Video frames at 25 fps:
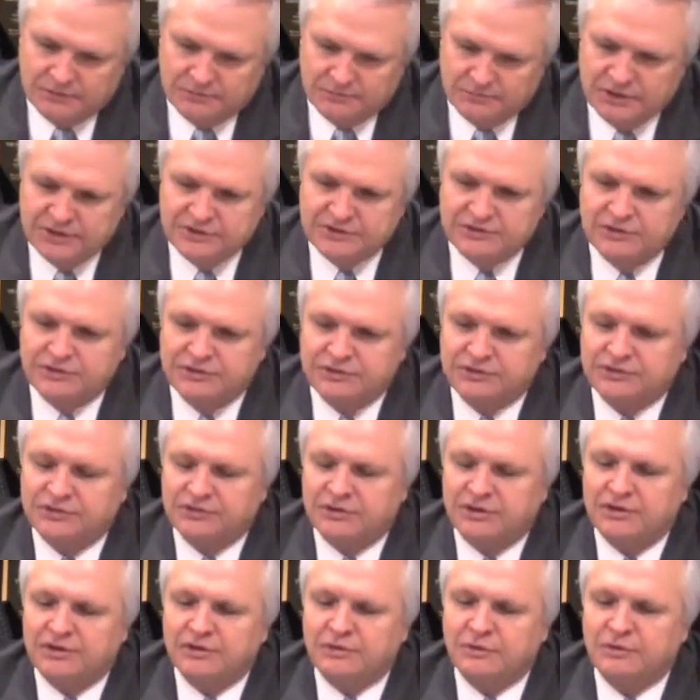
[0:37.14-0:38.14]
businesses
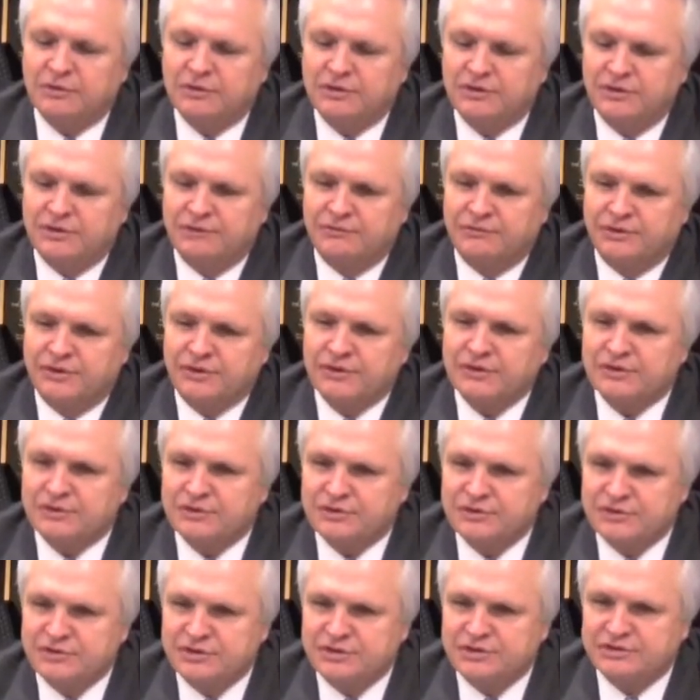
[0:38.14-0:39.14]
aren't going to
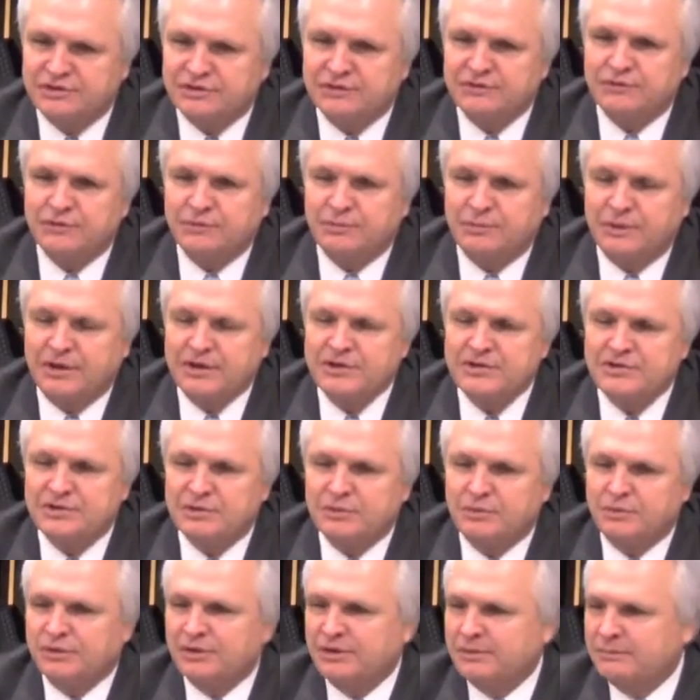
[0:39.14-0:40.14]
divulge this
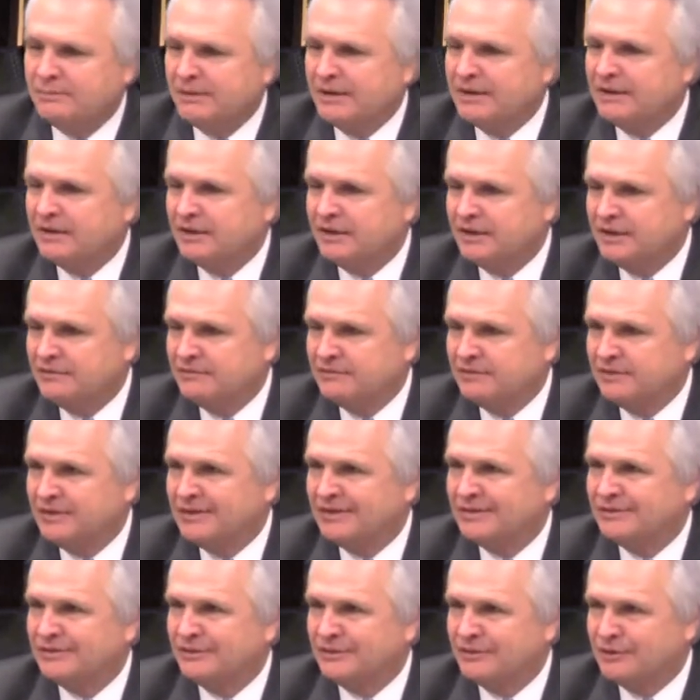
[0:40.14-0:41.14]
information when they may not even
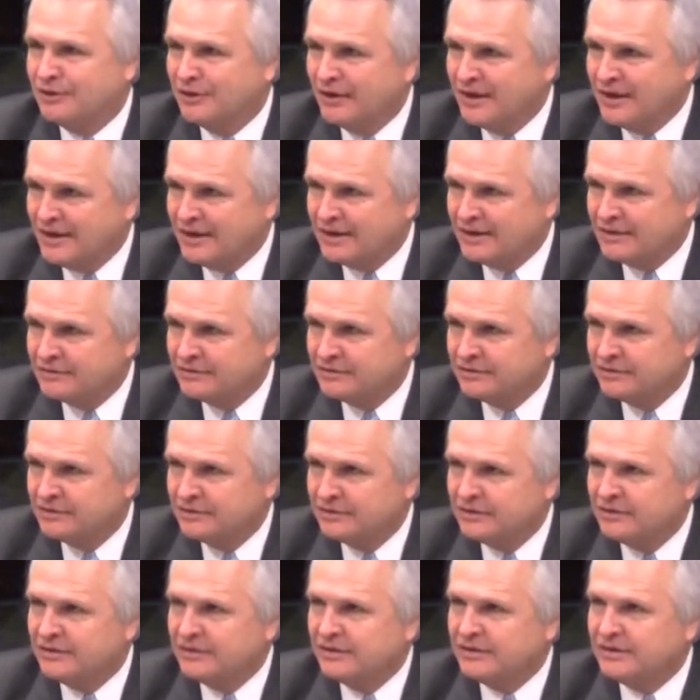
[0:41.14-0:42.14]
get the grant
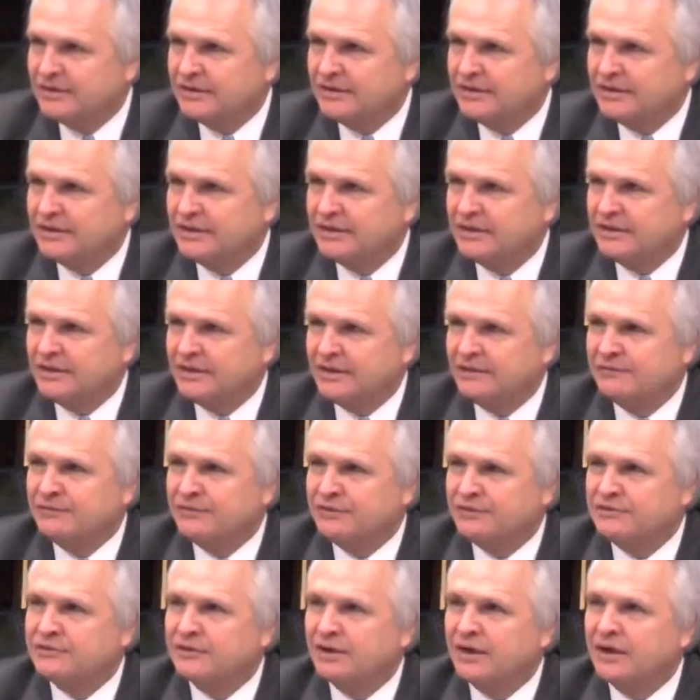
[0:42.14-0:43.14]
if
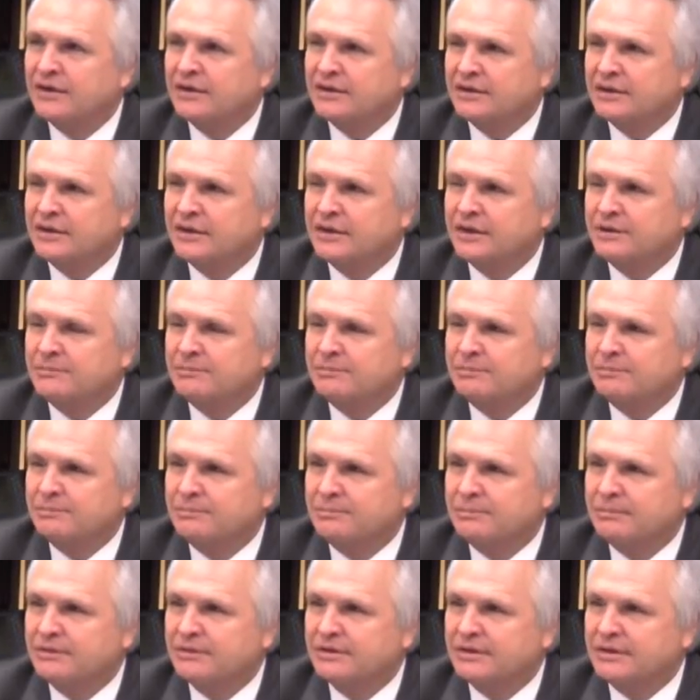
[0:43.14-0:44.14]
it's not kept
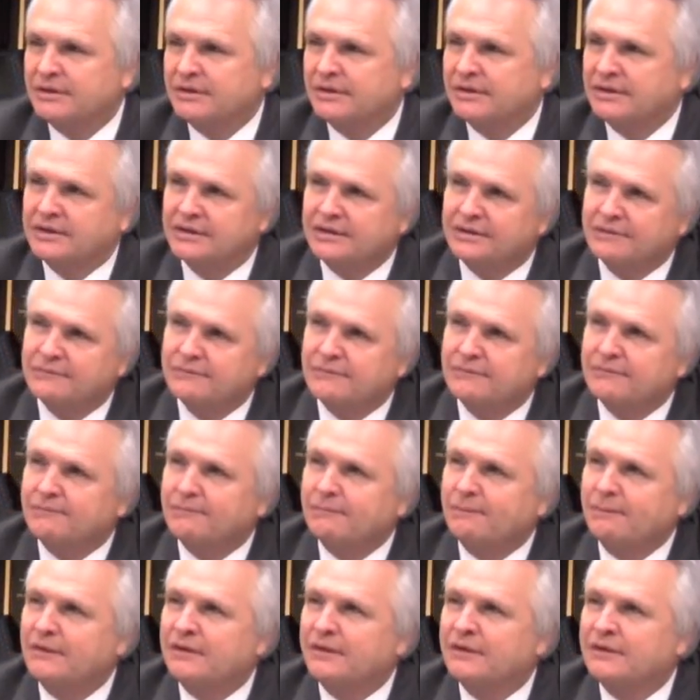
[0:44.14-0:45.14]

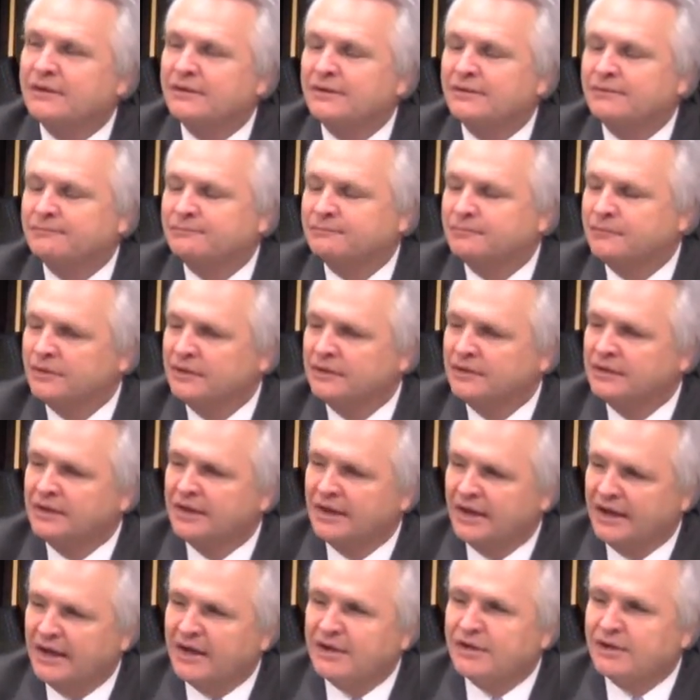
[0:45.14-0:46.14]

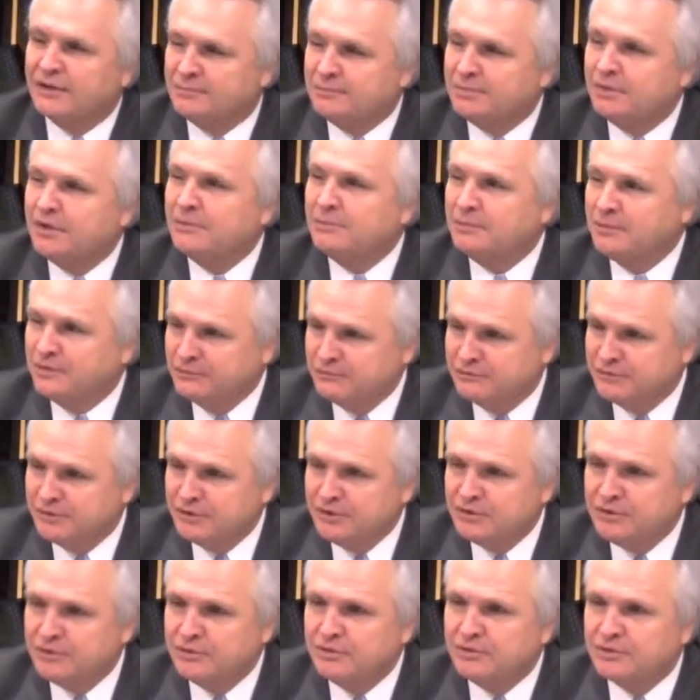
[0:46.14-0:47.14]
out of the public
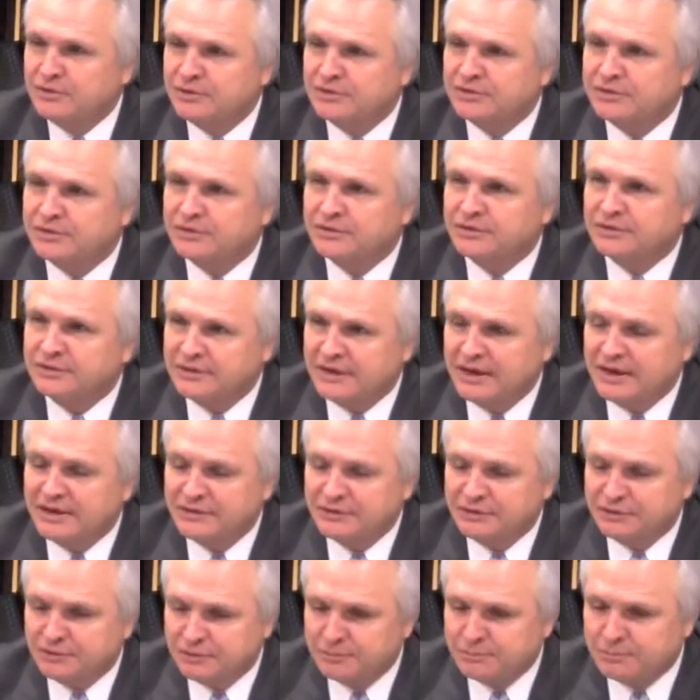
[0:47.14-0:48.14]
view until
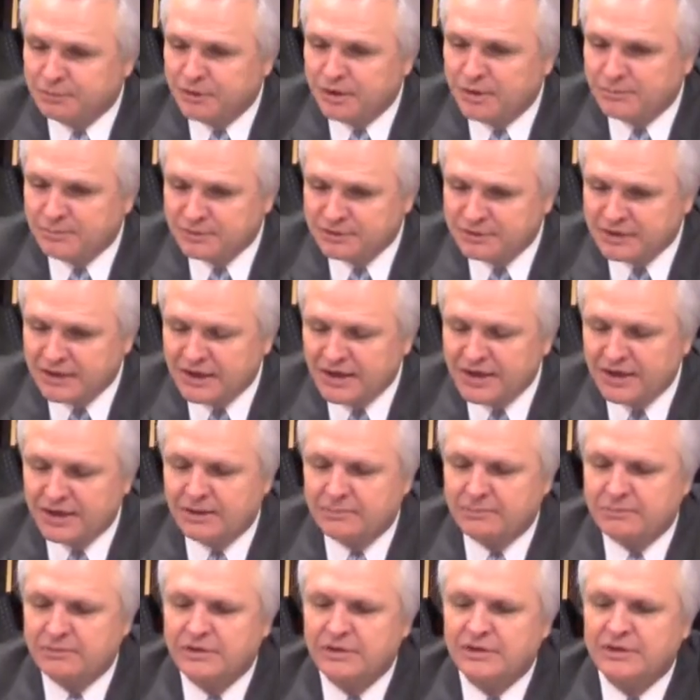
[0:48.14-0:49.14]
the proper
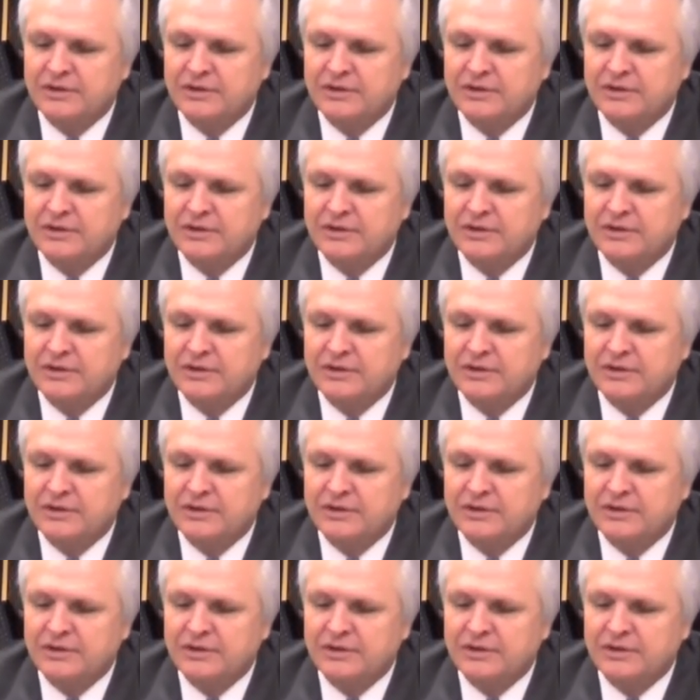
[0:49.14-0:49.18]
time.